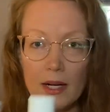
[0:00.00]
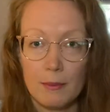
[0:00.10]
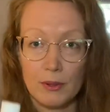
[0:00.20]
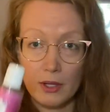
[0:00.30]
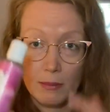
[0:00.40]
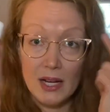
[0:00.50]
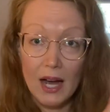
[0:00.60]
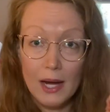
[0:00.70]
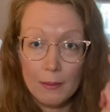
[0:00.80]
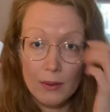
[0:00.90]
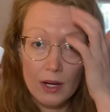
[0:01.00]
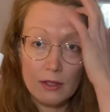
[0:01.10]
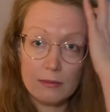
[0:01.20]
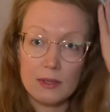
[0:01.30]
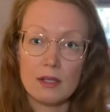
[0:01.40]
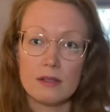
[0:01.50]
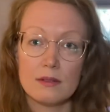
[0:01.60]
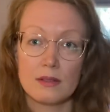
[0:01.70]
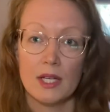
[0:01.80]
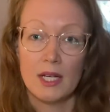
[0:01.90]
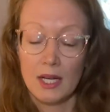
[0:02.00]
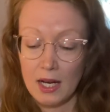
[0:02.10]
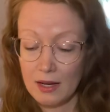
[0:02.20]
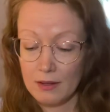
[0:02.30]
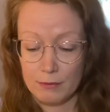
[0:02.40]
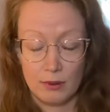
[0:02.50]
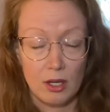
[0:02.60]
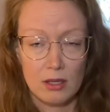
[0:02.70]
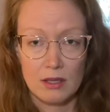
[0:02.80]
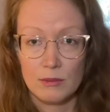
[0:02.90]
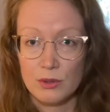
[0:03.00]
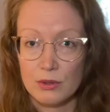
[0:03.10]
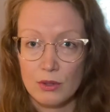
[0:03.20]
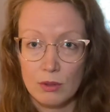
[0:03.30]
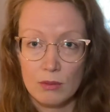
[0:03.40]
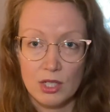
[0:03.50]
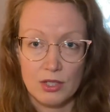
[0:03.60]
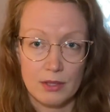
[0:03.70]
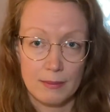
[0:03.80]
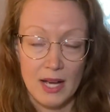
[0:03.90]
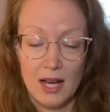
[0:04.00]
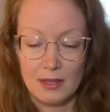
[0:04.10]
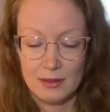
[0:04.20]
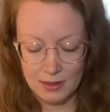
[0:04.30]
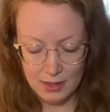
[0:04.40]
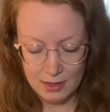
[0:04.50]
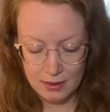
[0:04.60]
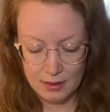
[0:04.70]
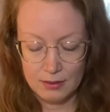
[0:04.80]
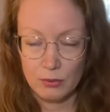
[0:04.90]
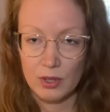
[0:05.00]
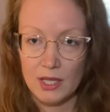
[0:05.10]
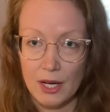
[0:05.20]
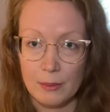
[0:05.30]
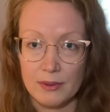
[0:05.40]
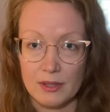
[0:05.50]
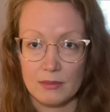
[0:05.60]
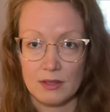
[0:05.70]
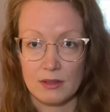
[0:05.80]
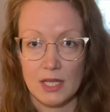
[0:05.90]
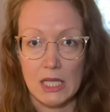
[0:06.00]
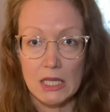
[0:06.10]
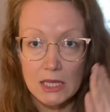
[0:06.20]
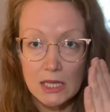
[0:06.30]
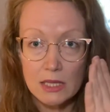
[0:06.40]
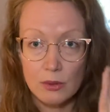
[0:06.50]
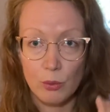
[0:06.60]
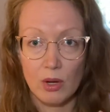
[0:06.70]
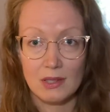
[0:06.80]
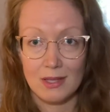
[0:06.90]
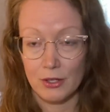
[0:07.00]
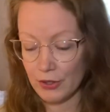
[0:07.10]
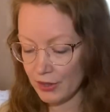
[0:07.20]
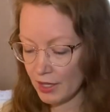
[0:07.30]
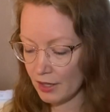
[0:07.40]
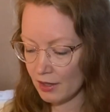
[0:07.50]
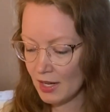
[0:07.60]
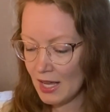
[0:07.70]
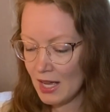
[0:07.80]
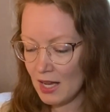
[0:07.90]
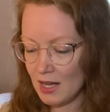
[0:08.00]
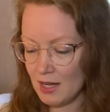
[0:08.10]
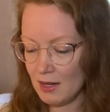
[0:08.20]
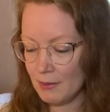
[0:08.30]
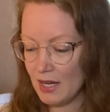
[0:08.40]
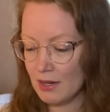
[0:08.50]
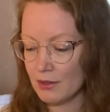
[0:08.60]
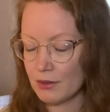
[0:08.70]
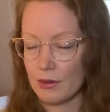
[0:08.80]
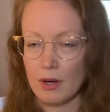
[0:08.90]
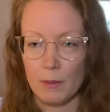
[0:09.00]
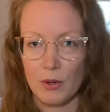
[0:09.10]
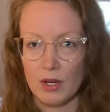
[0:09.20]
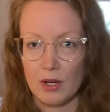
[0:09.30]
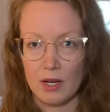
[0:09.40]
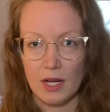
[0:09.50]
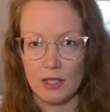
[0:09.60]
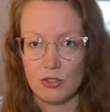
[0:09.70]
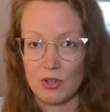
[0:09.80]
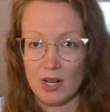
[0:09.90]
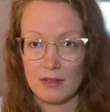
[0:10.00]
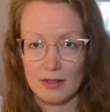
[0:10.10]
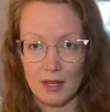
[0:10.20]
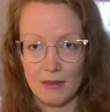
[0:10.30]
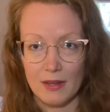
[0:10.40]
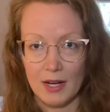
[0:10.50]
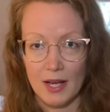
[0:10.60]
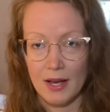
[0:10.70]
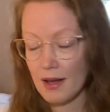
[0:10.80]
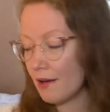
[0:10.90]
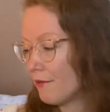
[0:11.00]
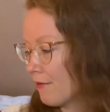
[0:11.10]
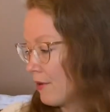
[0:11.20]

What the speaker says: I put on my eyebrows because I've plucked them so much in the past, and this really helps them to stay, at least the ones that are there. And also I'll put it on any dry skin that I have.